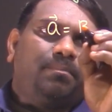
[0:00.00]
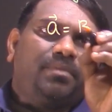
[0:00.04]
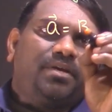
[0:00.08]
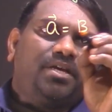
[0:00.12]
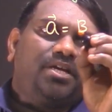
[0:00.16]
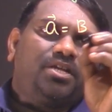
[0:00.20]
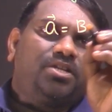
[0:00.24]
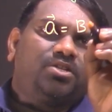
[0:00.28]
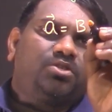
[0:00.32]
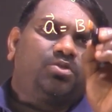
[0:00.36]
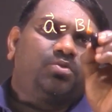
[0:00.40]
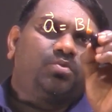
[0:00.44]

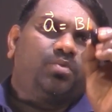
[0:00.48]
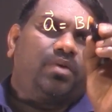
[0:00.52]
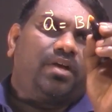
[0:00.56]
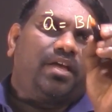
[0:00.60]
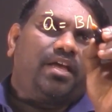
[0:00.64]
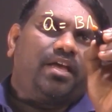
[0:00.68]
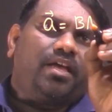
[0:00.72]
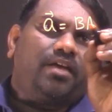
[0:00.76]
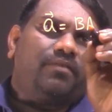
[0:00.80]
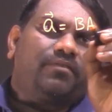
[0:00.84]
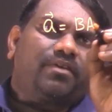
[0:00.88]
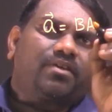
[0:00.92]
B to
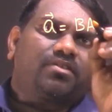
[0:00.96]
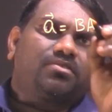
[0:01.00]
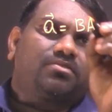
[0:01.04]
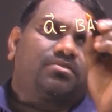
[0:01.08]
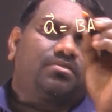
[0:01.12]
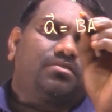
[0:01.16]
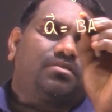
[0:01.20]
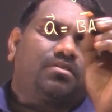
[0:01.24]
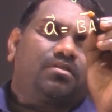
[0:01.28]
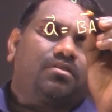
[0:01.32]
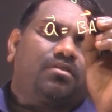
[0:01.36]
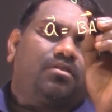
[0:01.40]
A
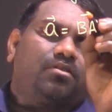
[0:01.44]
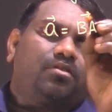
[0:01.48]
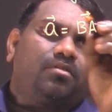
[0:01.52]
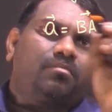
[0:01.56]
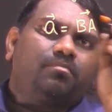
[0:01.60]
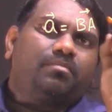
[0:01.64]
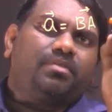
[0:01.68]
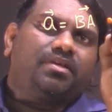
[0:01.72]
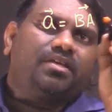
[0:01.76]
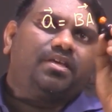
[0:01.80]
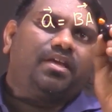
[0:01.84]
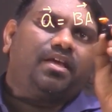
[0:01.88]
vector or
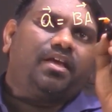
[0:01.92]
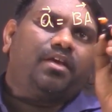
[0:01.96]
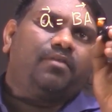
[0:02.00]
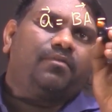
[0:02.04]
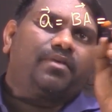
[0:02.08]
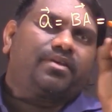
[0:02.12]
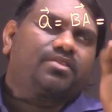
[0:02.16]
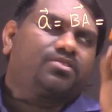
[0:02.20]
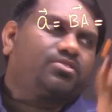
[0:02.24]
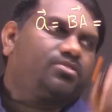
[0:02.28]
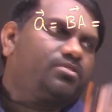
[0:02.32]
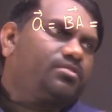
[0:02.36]
BA
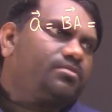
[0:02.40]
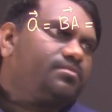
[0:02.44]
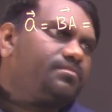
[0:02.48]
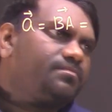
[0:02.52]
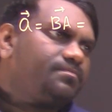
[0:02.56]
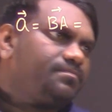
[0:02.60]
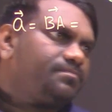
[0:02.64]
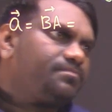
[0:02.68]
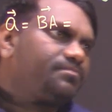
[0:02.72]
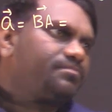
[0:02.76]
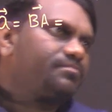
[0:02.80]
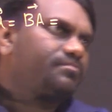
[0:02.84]
vector.
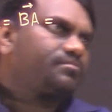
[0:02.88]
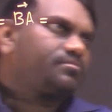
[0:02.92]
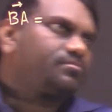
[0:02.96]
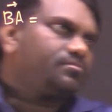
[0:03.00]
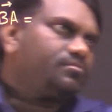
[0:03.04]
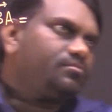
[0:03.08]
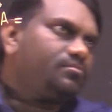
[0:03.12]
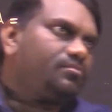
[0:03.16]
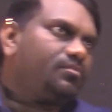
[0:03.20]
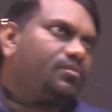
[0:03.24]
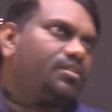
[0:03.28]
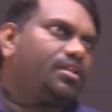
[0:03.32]

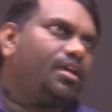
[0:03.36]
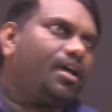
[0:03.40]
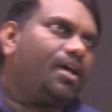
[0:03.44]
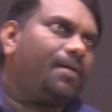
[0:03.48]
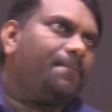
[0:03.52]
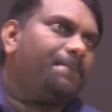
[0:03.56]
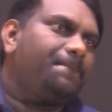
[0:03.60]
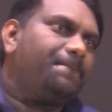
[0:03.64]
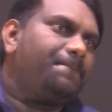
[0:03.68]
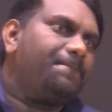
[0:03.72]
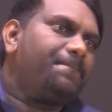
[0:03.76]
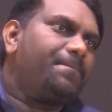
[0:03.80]

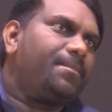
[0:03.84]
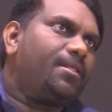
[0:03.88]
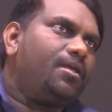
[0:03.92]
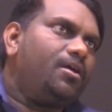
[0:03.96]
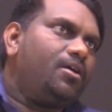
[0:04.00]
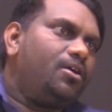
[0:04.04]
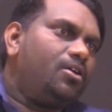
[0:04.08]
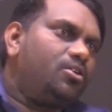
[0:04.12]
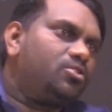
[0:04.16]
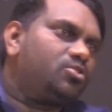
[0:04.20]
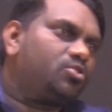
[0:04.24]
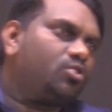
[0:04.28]
Yeah,
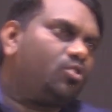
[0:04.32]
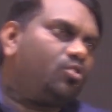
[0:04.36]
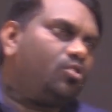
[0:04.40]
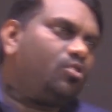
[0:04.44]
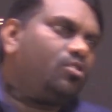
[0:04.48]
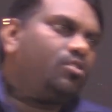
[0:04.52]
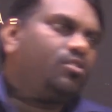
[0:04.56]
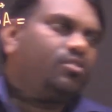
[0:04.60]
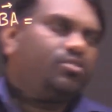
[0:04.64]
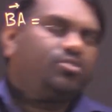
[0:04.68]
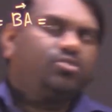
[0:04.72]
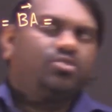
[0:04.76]
so
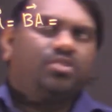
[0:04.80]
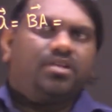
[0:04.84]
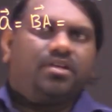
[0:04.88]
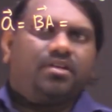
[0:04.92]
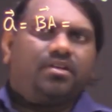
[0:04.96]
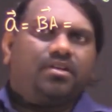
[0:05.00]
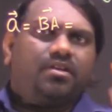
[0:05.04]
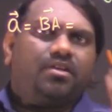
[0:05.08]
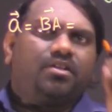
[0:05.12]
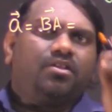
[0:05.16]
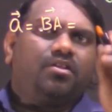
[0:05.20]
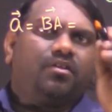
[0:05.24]

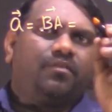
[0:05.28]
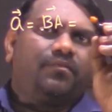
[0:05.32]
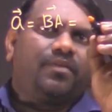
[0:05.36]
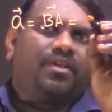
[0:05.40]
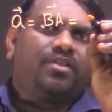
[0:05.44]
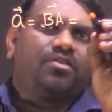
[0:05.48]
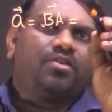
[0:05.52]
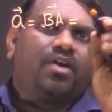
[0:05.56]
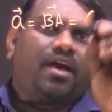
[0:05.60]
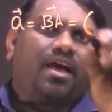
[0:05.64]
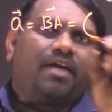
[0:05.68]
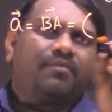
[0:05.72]

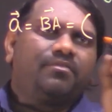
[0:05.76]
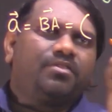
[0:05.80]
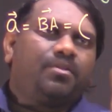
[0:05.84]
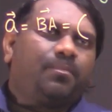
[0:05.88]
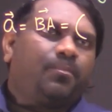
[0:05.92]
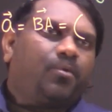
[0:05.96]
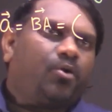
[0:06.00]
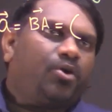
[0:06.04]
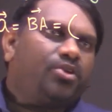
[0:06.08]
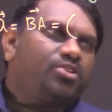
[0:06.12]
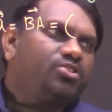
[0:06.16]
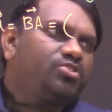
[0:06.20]
when you have
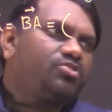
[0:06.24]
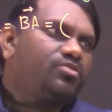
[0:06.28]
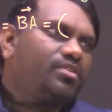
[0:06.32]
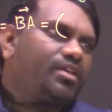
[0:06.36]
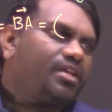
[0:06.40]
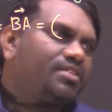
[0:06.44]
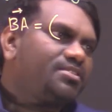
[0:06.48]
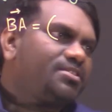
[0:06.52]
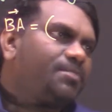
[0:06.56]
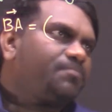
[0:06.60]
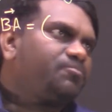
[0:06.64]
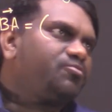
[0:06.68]
the points
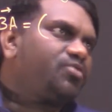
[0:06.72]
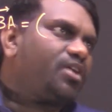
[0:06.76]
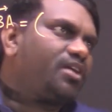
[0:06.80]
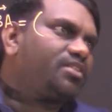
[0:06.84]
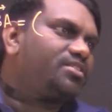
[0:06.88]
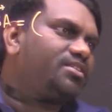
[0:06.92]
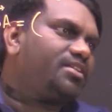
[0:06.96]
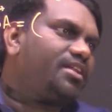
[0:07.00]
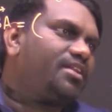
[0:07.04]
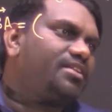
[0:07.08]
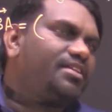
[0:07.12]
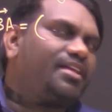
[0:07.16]
you can
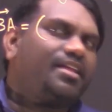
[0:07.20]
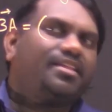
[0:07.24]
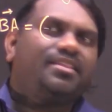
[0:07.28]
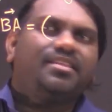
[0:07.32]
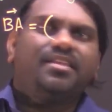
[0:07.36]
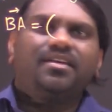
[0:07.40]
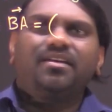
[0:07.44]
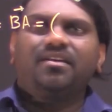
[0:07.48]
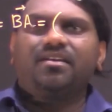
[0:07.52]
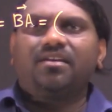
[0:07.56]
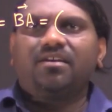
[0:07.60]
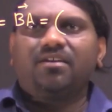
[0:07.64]
subtract it and get
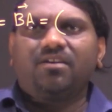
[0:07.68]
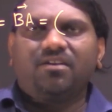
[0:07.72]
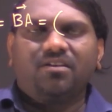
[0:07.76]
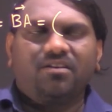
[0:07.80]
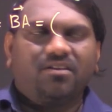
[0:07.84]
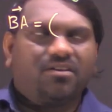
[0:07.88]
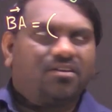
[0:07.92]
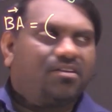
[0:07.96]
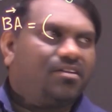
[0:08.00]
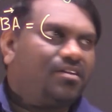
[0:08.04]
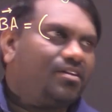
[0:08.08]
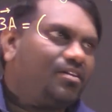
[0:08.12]
the
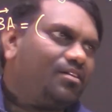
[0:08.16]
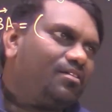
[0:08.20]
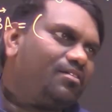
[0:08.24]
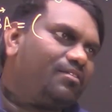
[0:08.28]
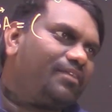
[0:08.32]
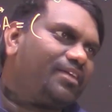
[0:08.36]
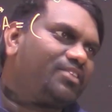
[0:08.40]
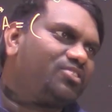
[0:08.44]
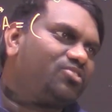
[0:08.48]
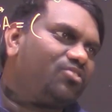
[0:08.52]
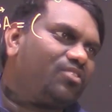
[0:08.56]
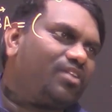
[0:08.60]

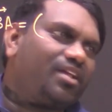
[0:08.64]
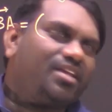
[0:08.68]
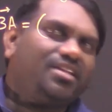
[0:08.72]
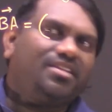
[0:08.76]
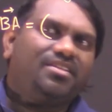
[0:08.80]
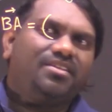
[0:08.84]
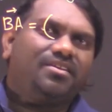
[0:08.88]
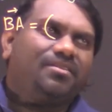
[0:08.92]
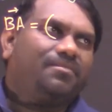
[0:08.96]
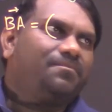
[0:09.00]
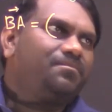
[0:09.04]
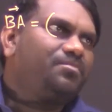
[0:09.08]
vector
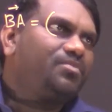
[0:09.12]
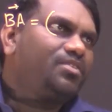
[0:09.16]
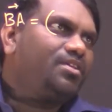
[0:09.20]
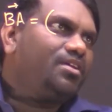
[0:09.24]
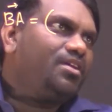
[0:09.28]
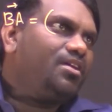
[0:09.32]
right here.